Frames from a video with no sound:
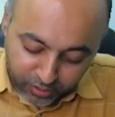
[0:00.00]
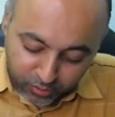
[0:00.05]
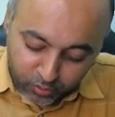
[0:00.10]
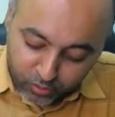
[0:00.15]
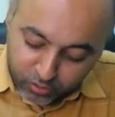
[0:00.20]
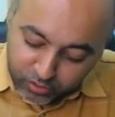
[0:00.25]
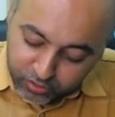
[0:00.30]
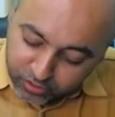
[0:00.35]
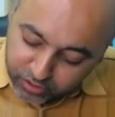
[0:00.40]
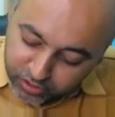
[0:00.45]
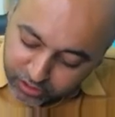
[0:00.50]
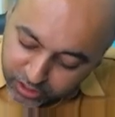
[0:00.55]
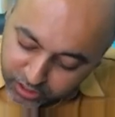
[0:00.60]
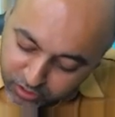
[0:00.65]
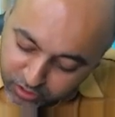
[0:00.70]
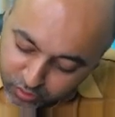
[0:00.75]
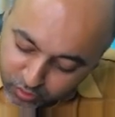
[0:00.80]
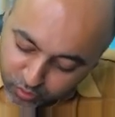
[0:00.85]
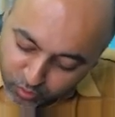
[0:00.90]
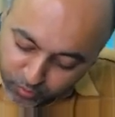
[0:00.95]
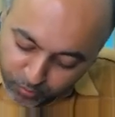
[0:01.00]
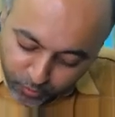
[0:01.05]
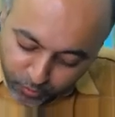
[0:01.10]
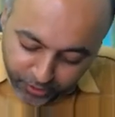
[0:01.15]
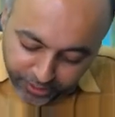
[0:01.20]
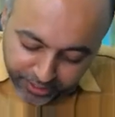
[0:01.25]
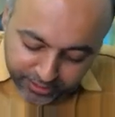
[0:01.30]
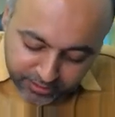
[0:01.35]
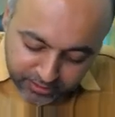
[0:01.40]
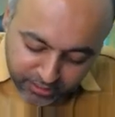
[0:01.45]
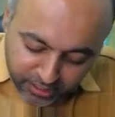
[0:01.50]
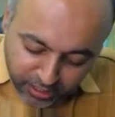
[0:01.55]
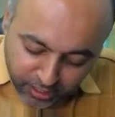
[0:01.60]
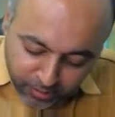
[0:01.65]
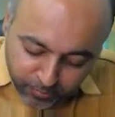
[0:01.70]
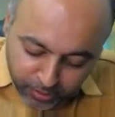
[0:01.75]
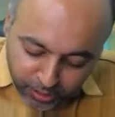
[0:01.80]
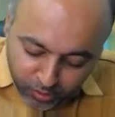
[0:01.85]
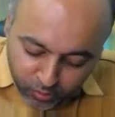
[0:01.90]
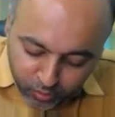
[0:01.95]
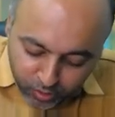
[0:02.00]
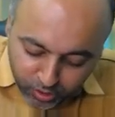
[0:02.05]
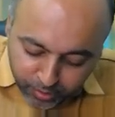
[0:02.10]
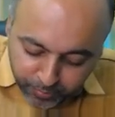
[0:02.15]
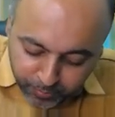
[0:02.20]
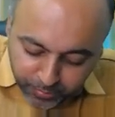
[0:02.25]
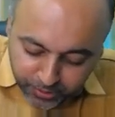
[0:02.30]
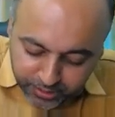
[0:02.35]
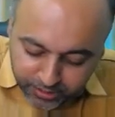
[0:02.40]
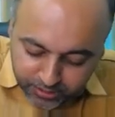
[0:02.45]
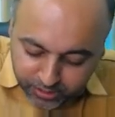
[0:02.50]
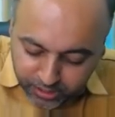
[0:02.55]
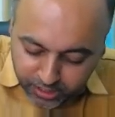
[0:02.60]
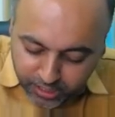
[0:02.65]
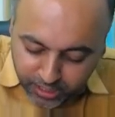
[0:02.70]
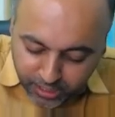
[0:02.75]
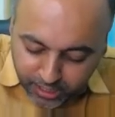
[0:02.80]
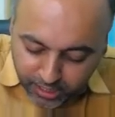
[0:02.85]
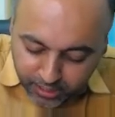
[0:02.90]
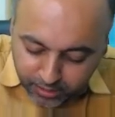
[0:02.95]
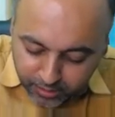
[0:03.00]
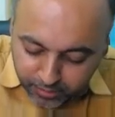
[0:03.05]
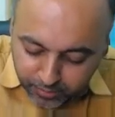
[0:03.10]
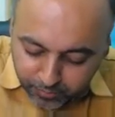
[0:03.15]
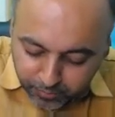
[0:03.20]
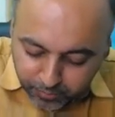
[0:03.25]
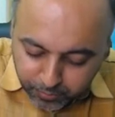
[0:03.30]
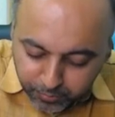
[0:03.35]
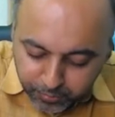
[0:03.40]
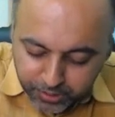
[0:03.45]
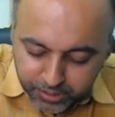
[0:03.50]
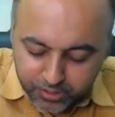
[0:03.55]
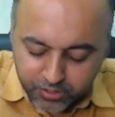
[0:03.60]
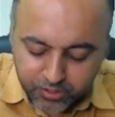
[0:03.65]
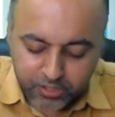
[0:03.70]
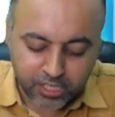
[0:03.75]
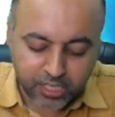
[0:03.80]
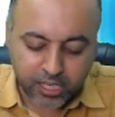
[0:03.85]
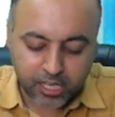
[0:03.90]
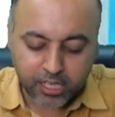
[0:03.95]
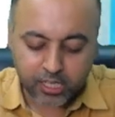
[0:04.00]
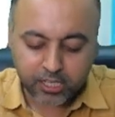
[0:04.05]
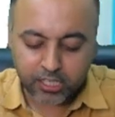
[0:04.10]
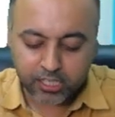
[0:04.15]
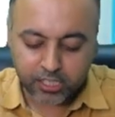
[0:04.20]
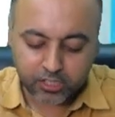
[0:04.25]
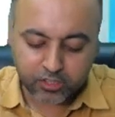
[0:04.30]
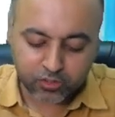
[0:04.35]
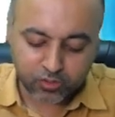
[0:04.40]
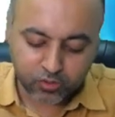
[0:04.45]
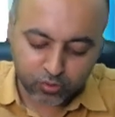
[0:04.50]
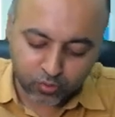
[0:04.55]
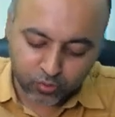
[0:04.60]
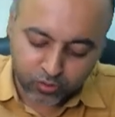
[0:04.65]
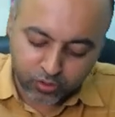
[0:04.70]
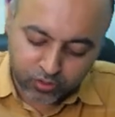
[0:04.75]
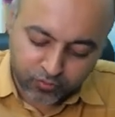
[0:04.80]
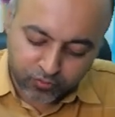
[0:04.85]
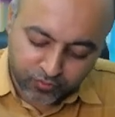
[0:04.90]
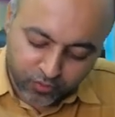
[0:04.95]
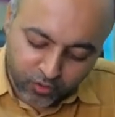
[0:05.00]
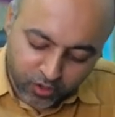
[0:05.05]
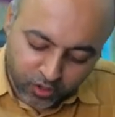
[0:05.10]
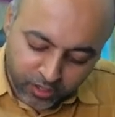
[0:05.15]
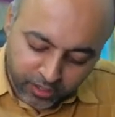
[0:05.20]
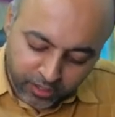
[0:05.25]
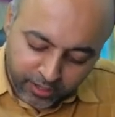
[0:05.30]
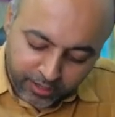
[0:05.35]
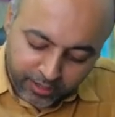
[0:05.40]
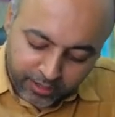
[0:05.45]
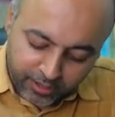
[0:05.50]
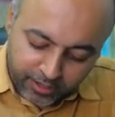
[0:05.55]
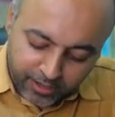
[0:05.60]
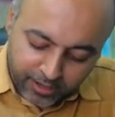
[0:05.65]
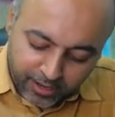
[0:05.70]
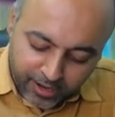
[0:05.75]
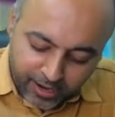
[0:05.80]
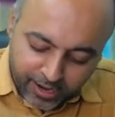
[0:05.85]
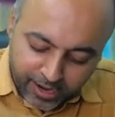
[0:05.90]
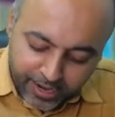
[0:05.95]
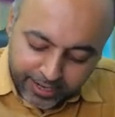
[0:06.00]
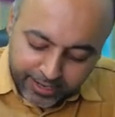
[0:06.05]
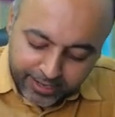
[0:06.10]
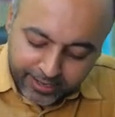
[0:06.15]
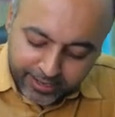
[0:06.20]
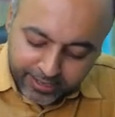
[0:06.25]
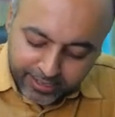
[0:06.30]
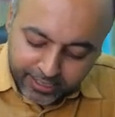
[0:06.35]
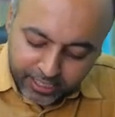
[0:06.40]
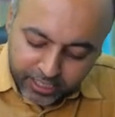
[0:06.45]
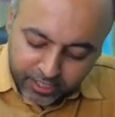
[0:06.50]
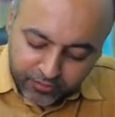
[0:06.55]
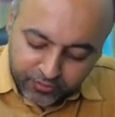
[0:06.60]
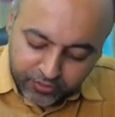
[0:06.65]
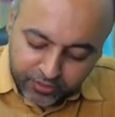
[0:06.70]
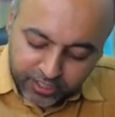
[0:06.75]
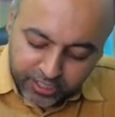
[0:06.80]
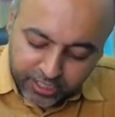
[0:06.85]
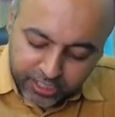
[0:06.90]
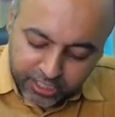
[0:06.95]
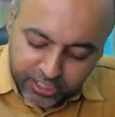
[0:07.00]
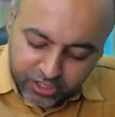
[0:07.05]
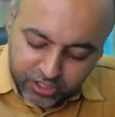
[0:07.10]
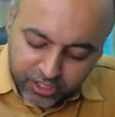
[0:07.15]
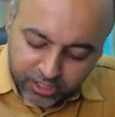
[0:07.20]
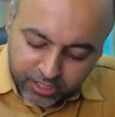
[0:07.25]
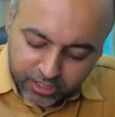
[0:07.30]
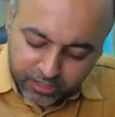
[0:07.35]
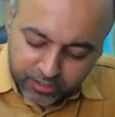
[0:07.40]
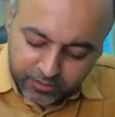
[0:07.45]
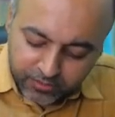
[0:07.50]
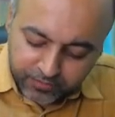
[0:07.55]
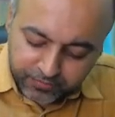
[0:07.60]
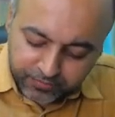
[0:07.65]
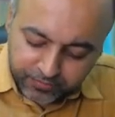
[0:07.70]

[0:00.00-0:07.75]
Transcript: I close, just 2 points about PCR. PCR is used for identification,